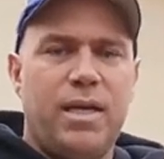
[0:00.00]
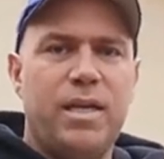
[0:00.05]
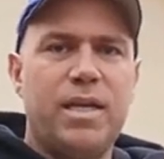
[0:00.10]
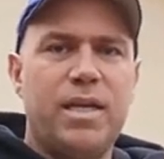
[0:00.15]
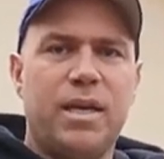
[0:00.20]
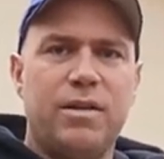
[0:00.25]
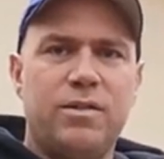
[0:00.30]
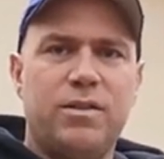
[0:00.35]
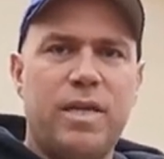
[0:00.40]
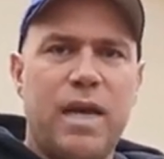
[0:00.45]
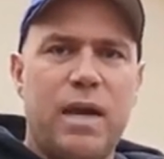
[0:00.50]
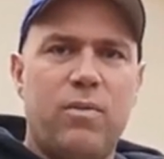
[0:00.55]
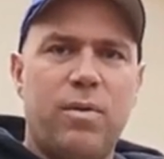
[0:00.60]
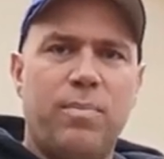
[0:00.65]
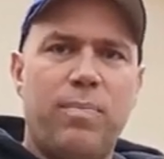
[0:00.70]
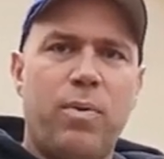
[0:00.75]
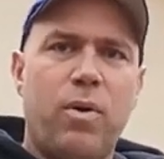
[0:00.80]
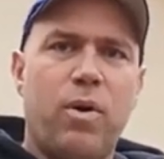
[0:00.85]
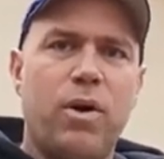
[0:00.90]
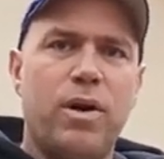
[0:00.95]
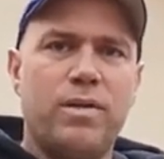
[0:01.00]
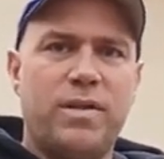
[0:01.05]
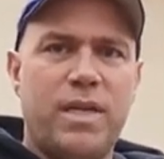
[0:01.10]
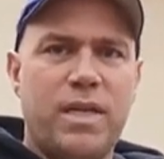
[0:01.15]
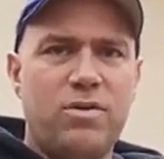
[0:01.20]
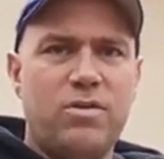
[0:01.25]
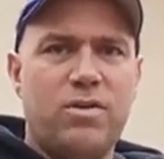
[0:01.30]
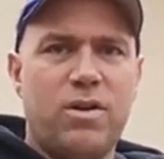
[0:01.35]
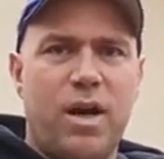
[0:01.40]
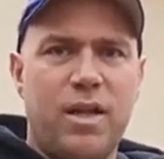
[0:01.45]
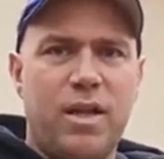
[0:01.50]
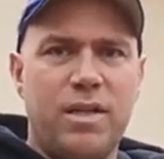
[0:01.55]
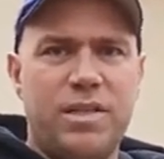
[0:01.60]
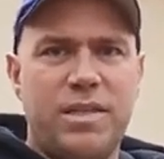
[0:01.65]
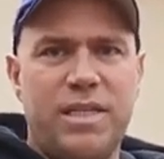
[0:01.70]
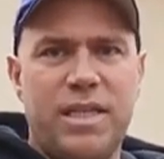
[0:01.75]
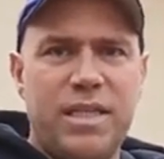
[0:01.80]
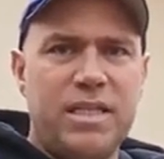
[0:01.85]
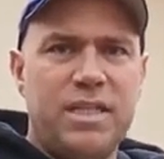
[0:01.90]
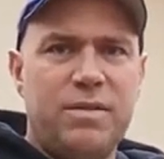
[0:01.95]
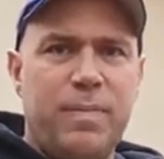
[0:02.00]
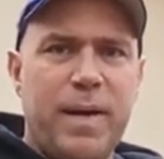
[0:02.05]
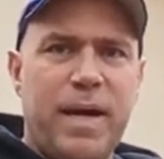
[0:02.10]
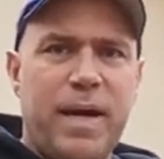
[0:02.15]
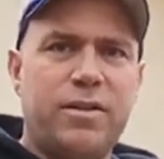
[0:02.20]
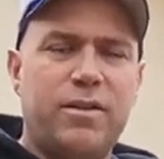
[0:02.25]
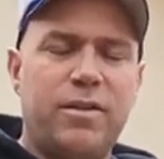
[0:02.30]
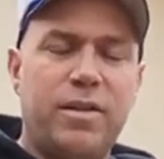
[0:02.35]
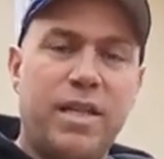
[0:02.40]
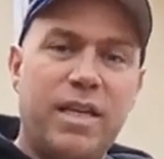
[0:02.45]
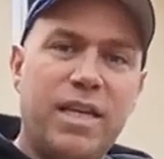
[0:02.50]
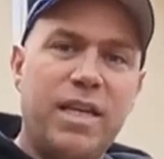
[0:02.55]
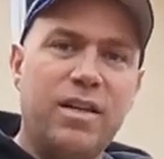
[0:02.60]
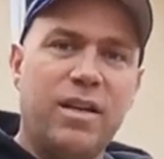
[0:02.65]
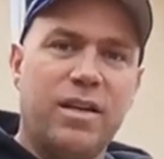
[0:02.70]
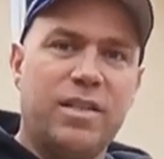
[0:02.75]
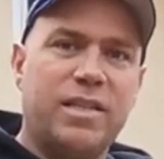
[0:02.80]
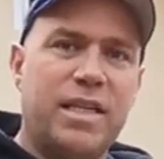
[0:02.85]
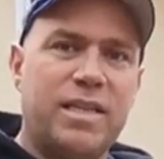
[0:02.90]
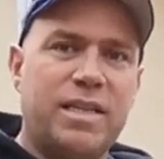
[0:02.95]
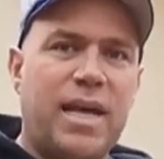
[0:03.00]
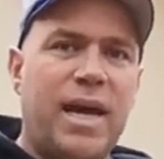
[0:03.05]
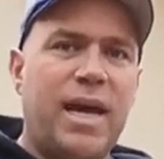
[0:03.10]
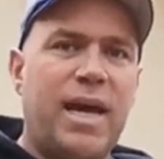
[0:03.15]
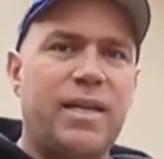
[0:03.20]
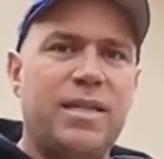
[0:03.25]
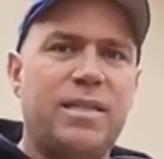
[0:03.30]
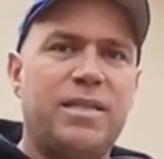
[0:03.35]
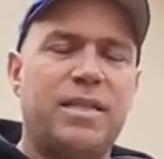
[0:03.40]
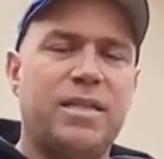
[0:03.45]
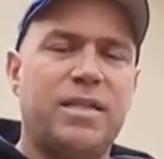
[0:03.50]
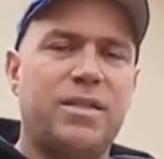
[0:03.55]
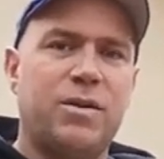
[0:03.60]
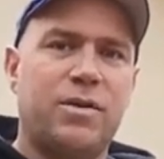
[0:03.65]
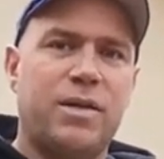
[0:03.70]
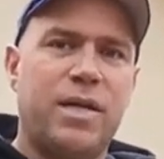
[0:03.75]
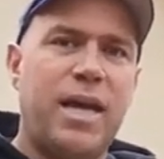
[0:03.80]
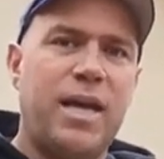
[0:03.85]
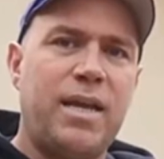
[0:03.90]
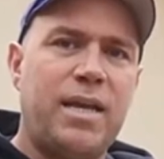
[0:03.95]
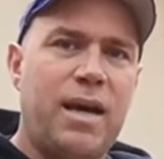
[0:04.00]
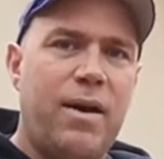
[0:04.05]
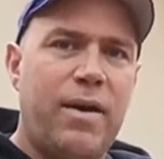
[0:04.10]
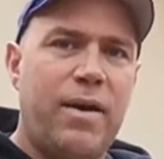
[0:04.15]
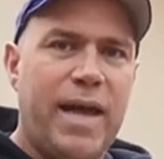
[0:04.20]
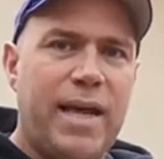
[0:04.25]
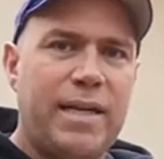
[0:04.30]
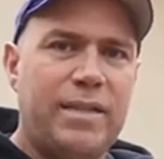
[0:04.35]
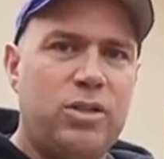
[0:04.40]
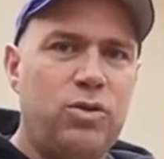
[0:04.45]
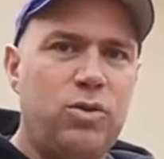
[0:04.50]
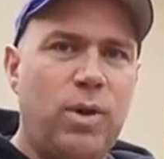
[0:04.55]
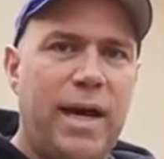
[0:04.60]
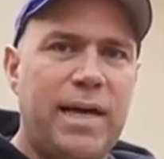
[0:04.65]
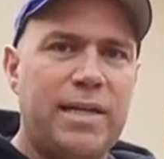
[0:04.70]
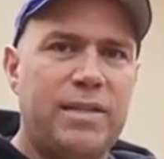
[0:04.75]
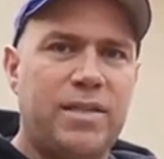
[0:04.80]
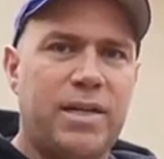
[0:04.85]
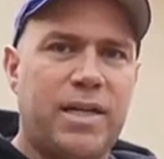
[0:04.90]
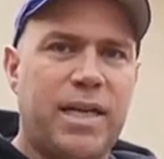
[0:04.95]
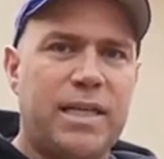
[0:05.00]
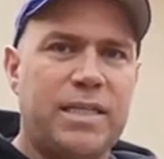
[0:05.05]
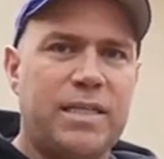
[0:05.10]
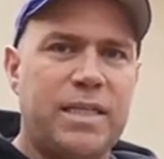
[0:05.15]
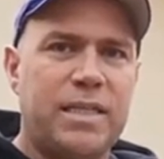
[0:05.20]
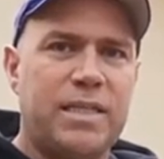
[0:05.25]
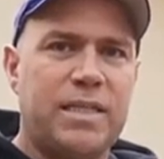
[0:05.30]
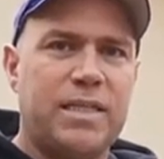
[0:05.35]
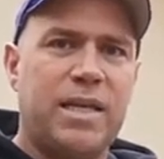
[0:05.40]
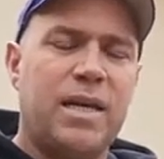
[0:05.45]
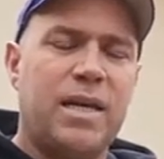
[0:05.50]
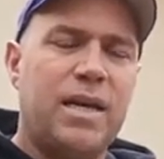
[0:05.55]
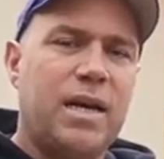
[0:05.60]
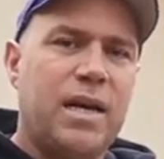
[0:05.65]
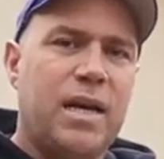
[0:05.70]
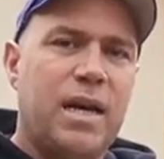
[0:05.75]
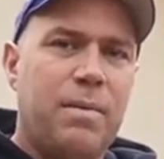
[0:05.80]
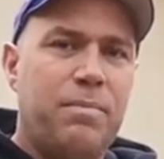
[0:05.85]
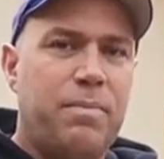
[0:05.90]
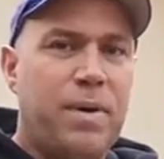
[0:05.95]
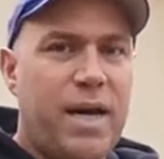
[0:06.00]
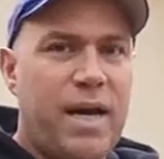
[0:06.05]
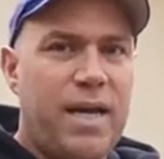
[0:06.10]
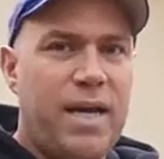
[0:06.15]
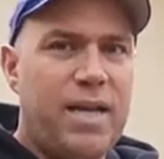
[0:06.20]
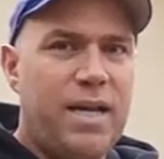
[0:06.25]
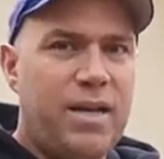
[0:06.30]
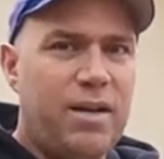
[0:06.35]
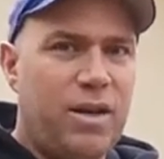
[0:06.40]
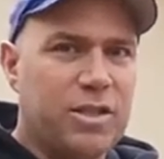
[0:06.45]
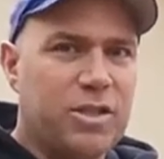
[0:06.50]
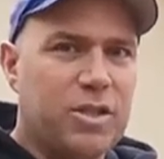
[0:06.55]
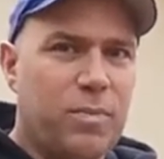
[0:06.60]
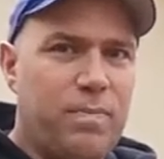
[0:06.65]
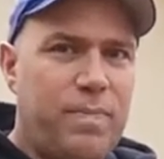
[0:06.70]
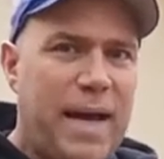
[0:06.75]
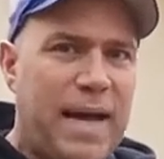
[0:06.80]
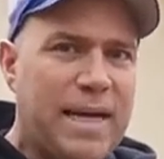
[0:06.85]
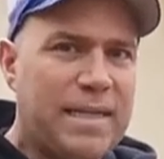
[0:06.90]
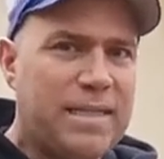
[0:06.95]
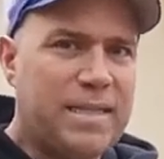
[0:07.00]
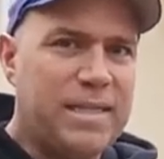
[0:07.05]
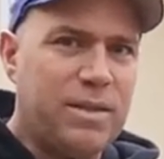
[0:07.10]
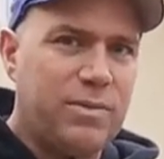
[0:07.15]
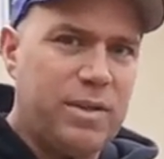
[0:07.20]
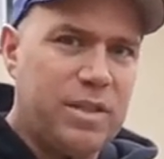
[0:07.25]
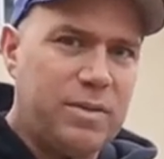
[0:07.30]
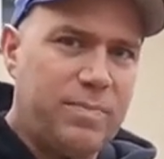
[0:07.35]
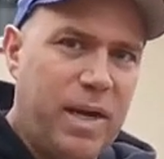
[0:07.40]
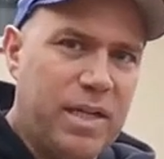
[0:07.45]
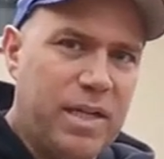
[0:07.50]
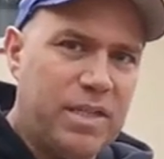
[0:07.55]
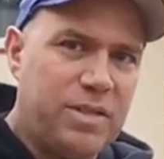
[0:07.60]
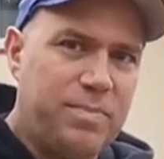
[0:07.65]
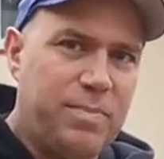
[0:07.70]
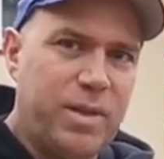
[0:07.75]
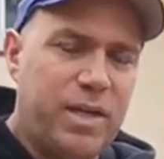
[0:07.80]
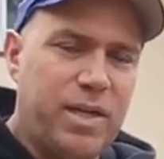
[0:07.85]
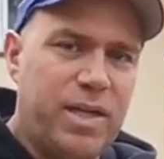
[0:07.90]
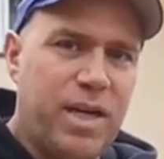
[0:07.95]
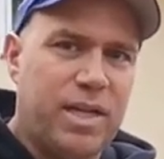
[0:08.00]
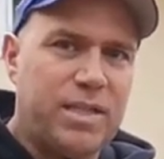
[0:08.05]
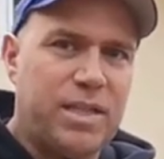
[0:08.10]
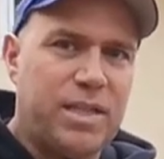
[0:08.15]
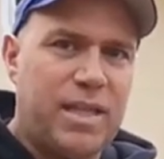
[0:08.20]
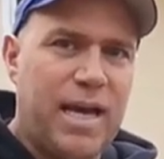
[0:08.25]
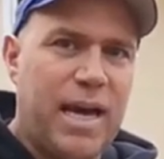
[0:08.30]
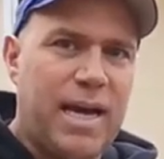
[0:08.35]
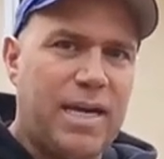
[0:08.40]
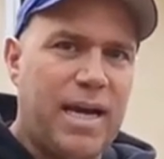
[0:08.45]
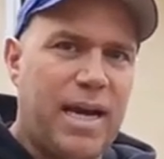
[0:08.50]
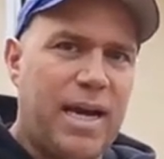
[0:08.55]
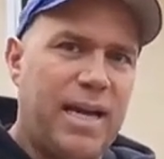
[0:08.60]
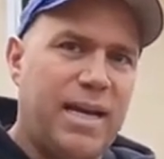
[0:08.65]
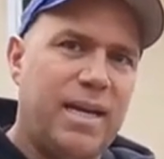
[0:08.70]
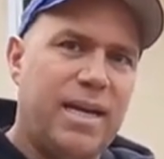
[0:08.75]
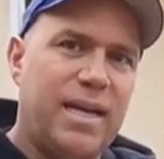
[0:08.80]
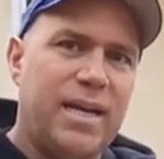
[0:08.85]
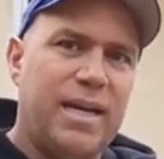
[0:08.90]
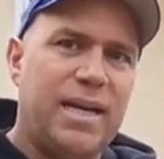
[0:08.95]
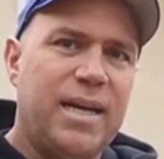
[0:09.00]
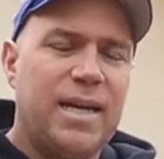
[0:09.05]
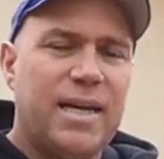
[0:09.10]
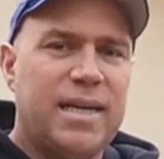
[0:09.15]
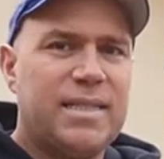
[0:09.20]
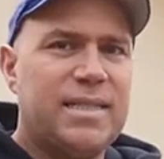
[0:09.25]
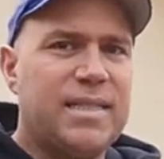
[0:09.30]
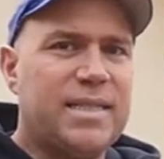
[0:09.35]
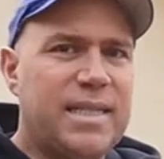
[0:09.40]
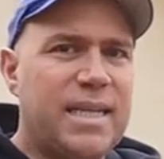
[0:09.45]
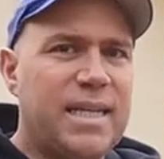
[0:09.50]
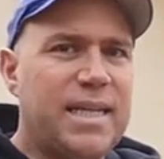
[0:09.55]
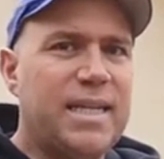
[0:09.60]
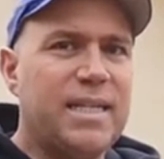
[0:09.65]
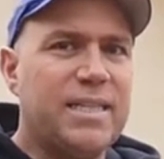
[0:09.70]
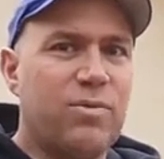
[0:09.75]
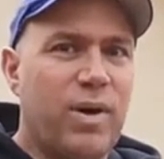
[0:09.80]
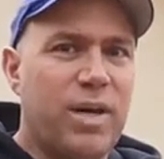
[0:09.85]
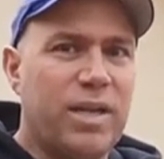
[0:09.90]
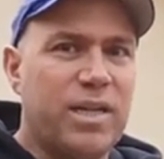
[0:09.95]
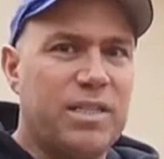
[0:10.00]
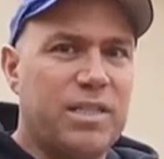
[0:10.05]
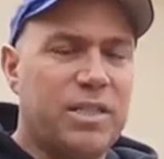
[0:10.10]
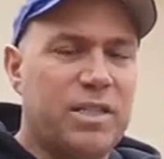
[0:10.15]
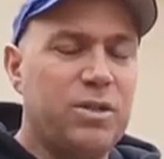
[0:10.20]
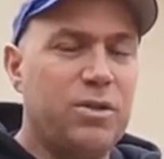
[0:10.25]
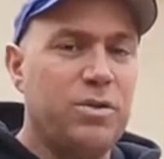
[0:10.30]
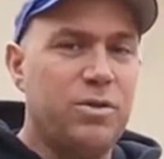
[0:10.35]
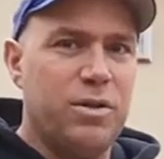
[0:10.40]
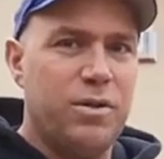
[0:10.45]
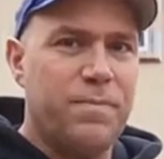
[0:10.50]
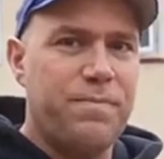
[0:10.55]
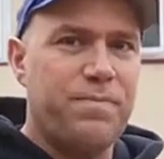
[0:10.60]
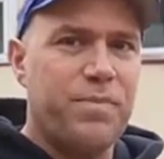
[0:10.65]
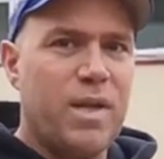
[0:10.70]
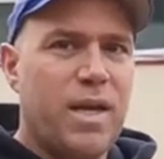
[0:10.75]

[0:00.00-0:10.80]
He gives you that report, then you call the city inspector, then he looks at that and he says, okay, now I had 2 eyes look at this, but it also passes the responsibility onto that guy because the city doesn't want to get sued.